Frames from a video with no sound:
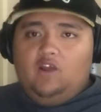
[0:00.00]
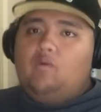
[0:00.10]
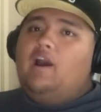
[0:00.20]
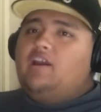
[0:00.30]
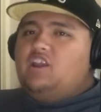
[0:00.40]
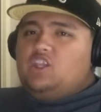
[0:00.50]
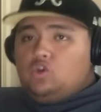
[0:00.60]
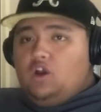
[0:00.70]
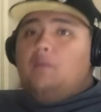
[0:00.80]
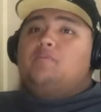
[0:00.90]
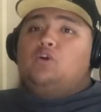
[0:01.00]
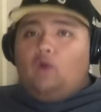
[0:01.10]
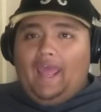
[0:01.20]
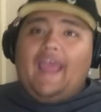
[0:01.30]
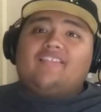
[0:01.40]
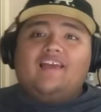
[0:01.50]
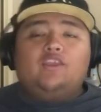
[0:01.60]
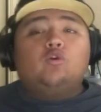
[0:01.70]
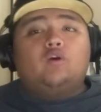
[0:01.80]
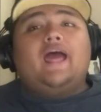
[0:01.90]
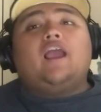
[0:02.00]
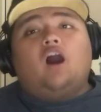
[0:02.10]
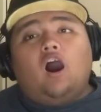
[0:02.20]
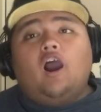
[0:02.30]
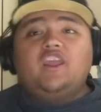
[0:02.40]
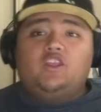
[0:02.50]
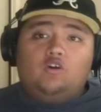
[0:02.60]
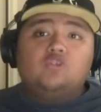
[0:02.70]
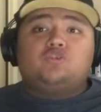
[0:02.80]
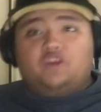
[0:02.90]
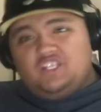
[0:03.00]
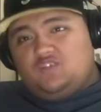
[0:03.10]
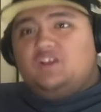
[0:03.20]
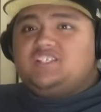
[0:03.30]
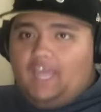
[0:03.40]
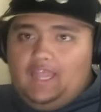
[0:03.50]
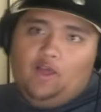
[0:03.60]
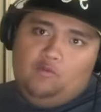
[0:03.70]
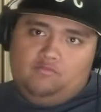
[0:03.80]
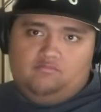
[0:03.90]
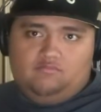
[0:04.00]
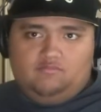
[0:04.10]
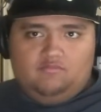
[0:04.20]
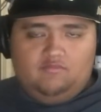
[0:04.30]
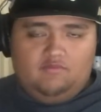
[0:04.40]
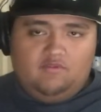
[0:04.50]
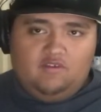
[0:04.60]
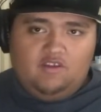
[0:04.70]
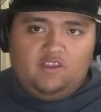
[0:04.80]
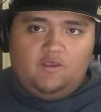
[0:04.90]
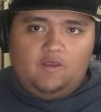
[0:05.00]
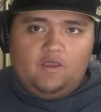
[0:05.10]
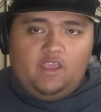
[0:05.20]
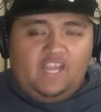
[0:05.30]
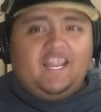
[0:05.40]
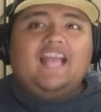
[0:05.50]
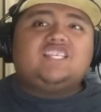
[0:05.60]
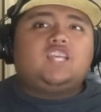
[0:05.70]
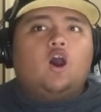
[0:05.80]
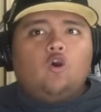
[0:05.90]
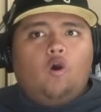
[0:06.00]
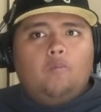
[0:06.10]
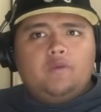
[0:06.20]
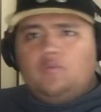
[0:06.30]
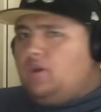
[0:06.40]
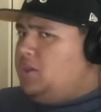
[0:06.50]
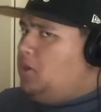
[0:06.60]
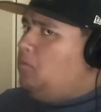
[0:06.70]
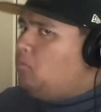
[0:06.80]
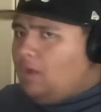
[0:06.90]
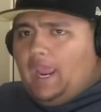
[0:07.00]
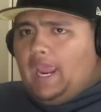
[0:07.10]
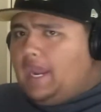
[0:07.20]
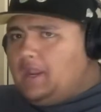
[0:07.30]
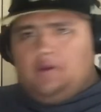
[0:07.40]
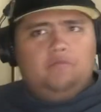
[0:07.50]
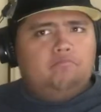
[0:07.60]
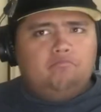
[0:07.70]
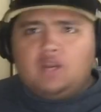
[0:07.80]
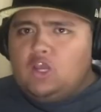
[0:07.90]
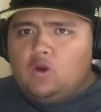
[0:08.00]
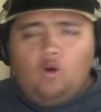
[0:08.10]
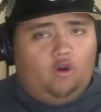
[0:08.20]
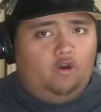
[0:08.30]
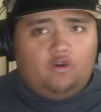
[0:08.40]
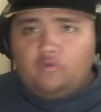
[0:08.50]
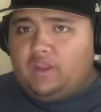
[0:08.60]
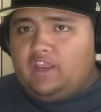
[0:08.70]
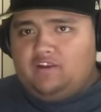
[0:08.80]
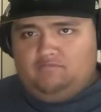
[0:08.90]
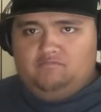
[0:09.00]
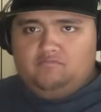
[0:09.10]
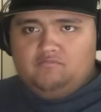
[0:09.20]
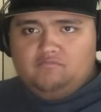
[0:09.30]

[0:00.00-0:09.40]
You know what? You gonna act hard, you gonna turn into a jello. And that jello gonna be either red, blue, or green.